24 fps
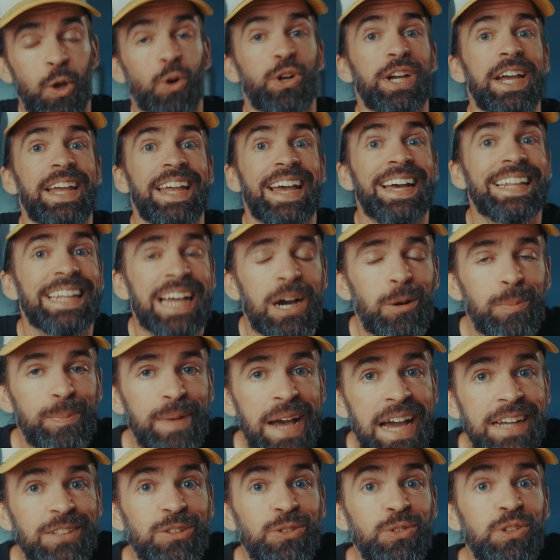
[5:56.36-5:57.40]
Okay, and now
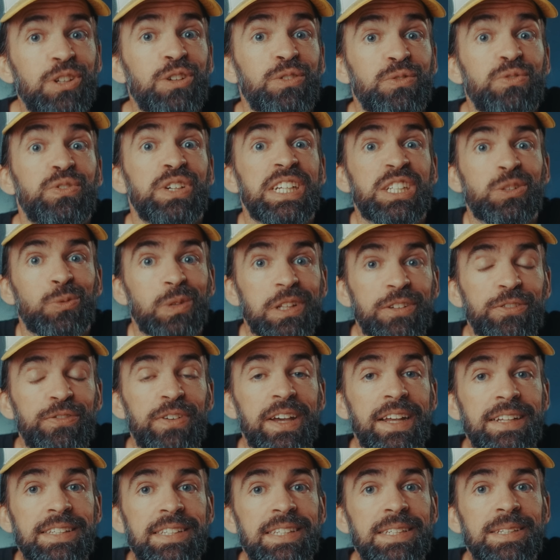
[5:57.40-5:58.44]
back to the visual
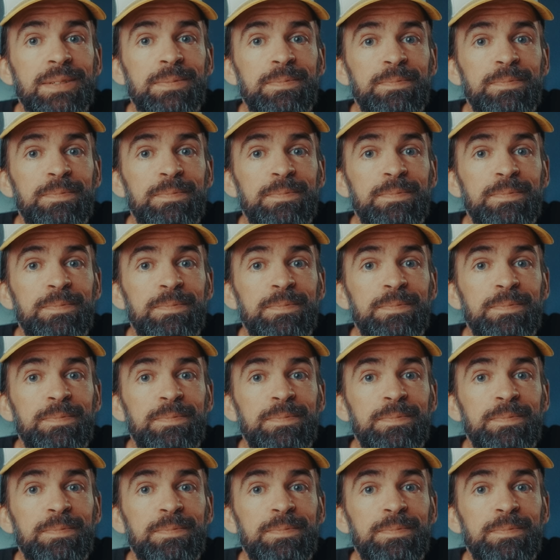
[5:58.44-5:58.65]
effects.